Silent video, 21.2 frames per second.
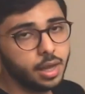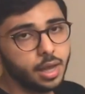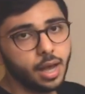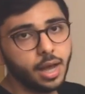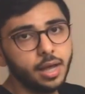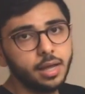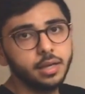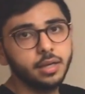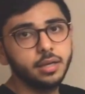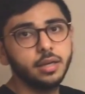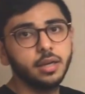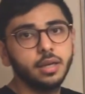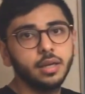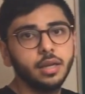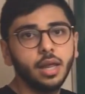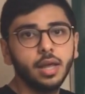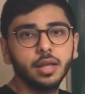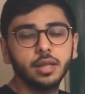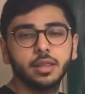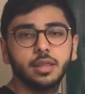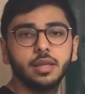And
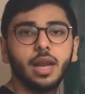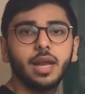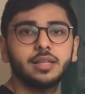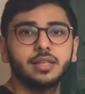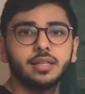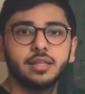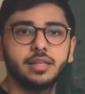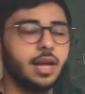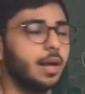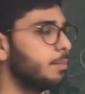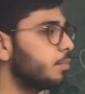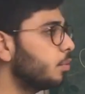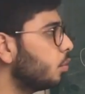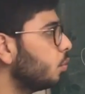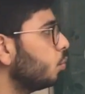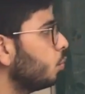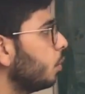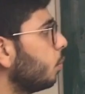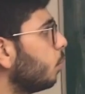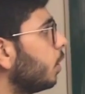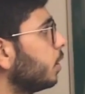like the last example,
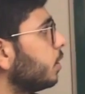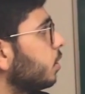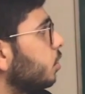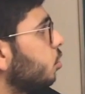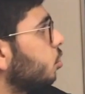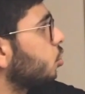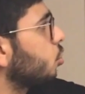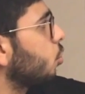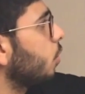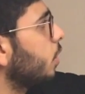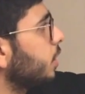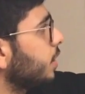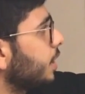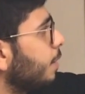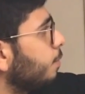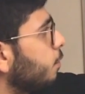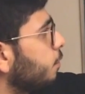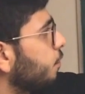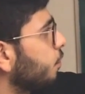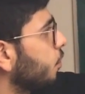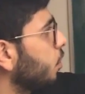we wanted to show an
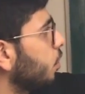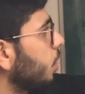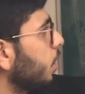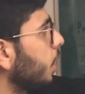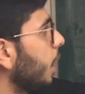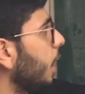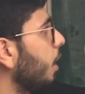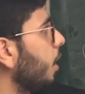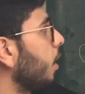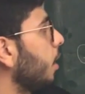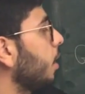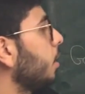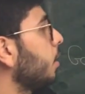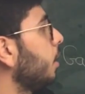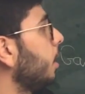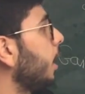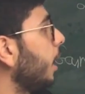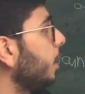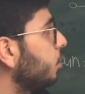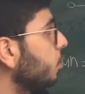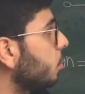example for an
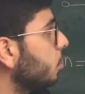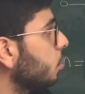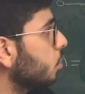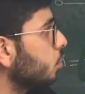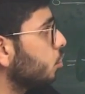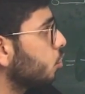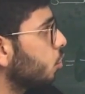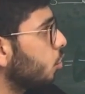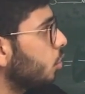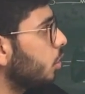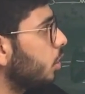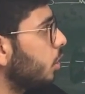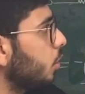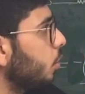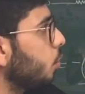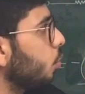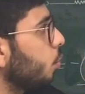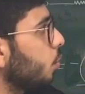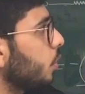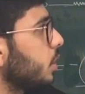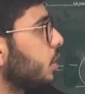integral controller,
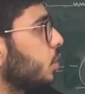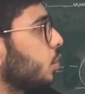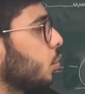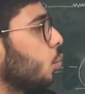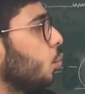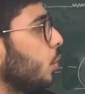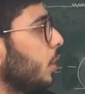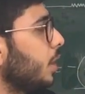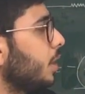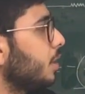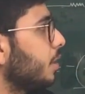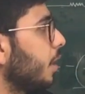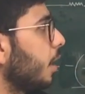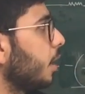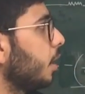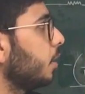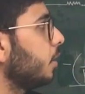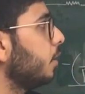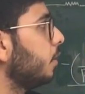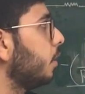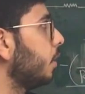which we
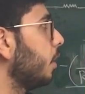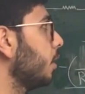decided